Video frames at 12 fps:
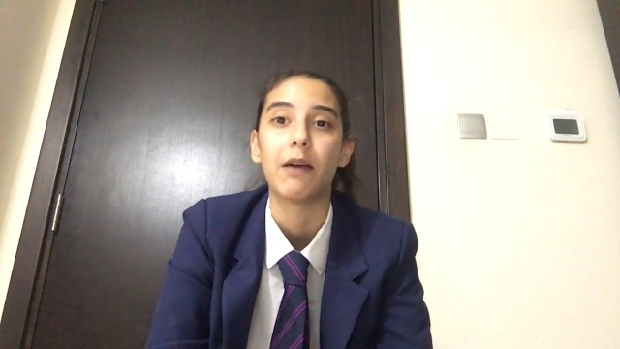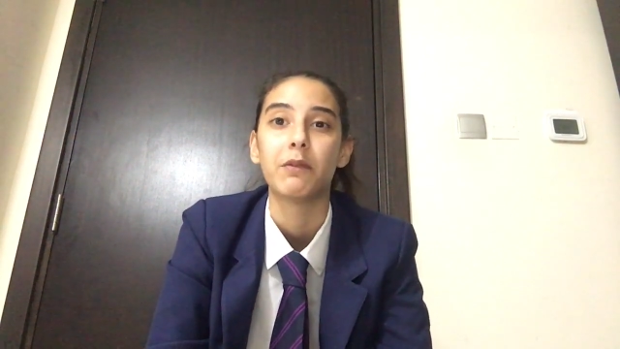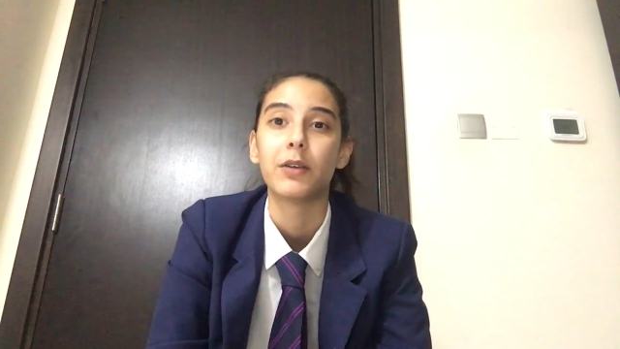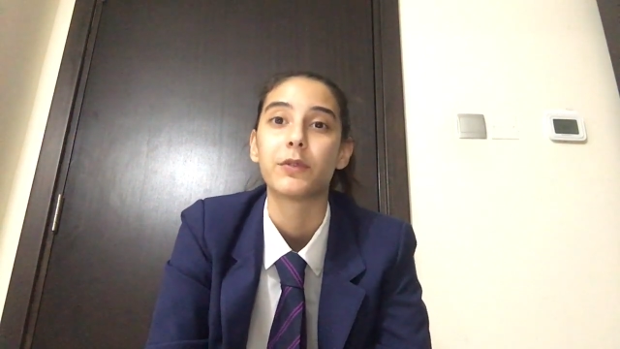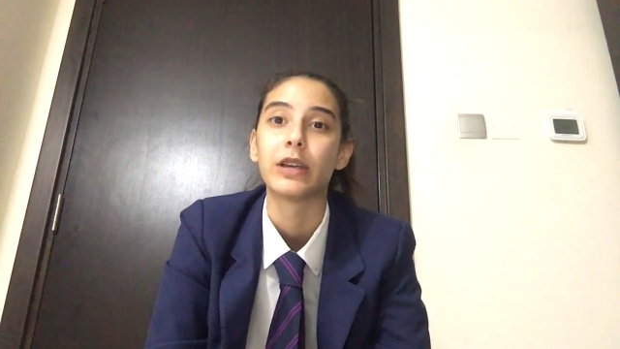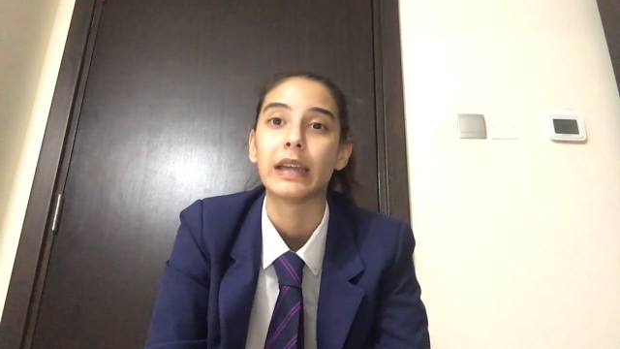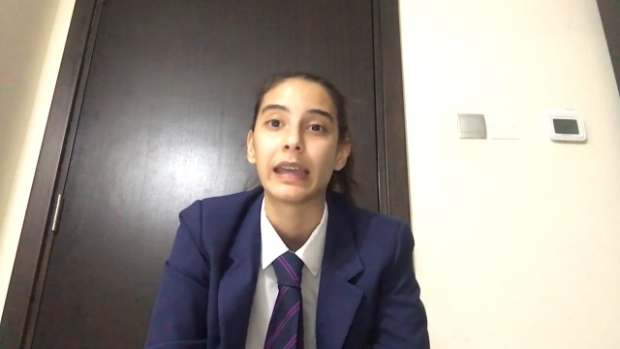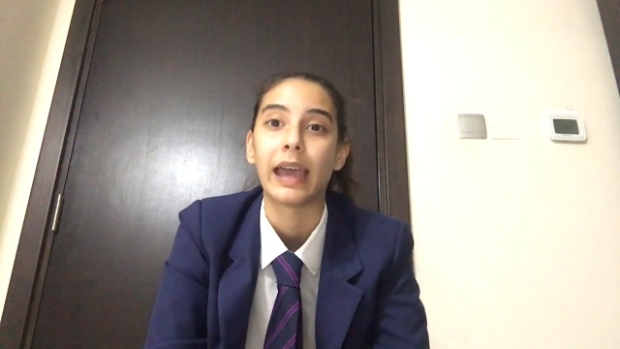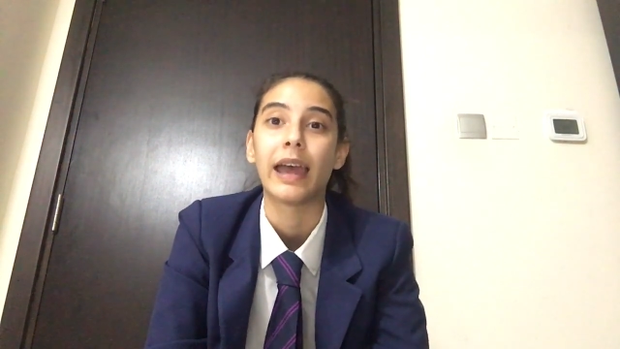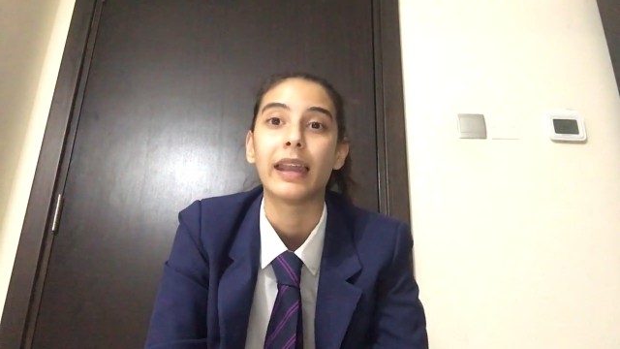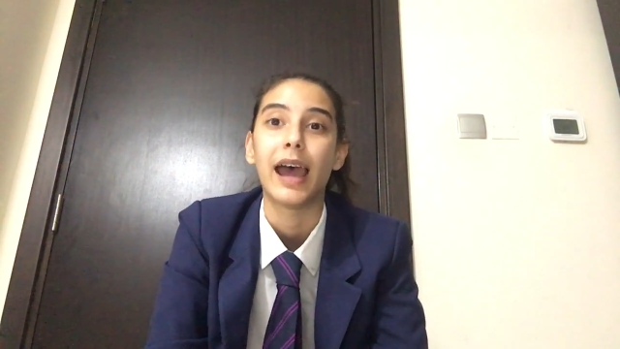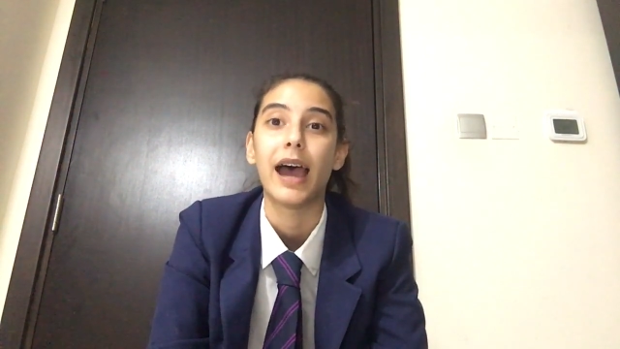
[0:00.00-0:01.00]
however, it
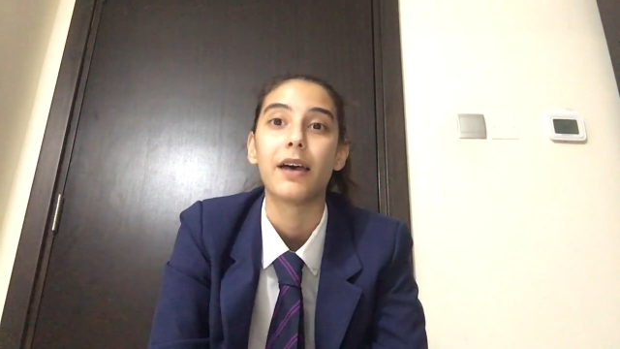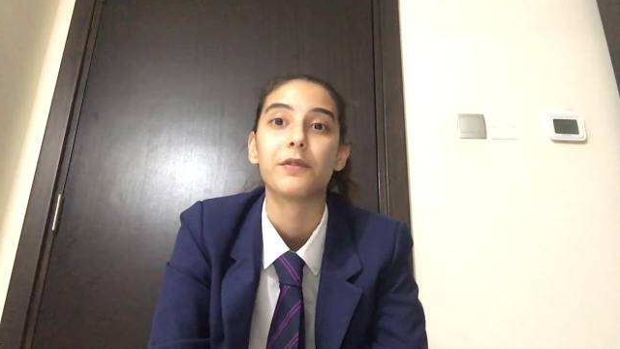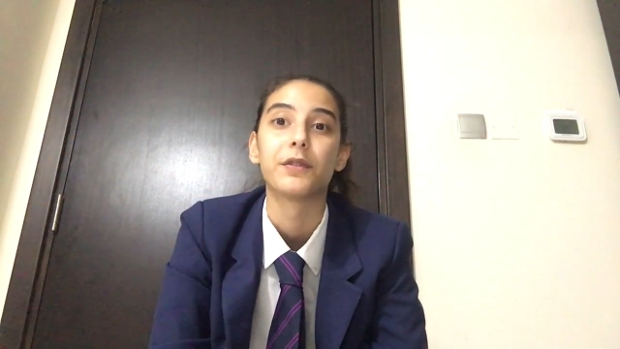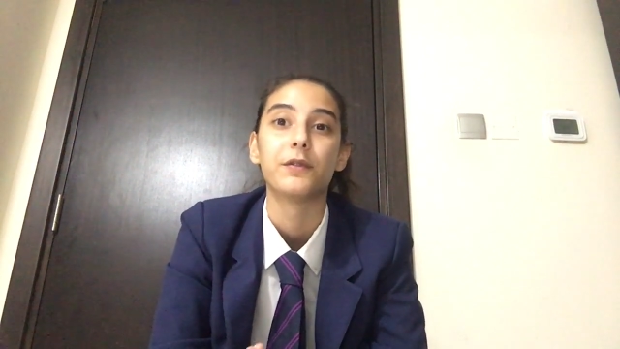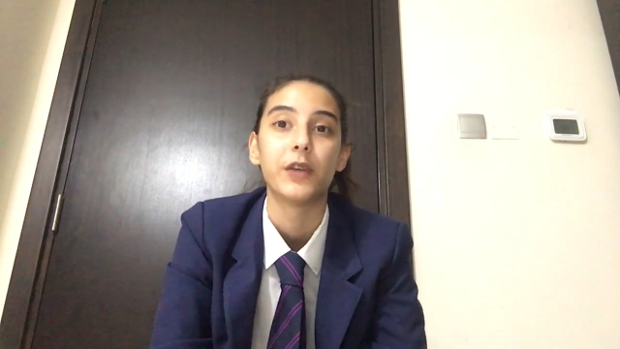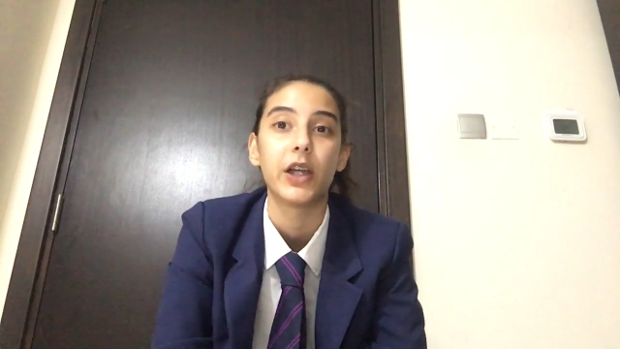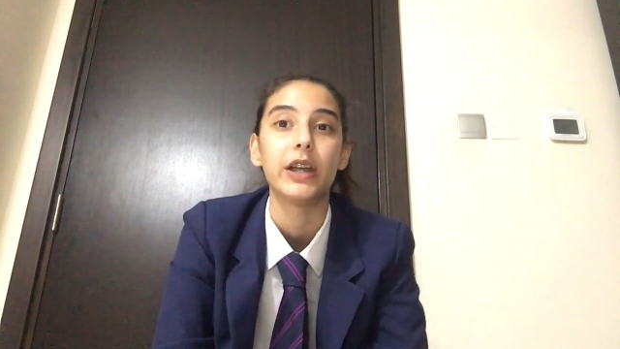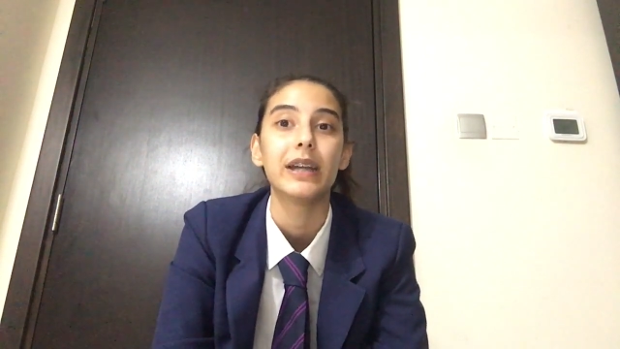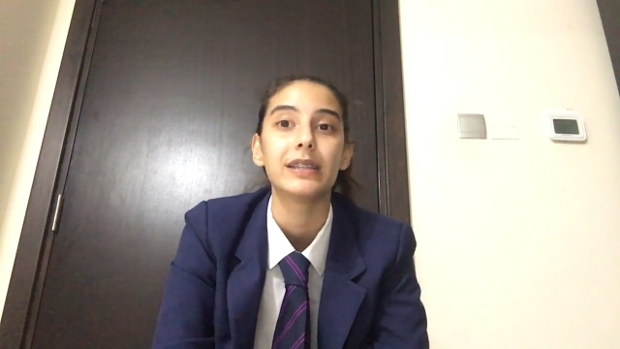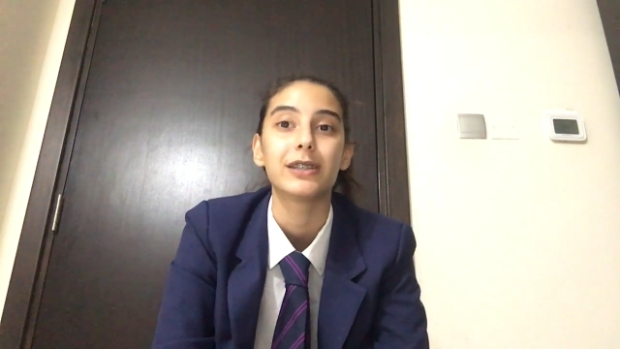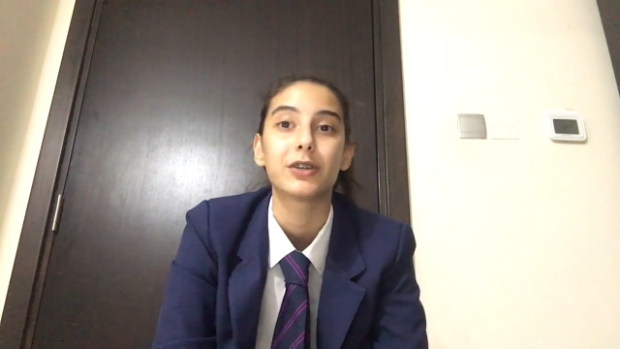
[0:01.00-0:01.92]
can have varying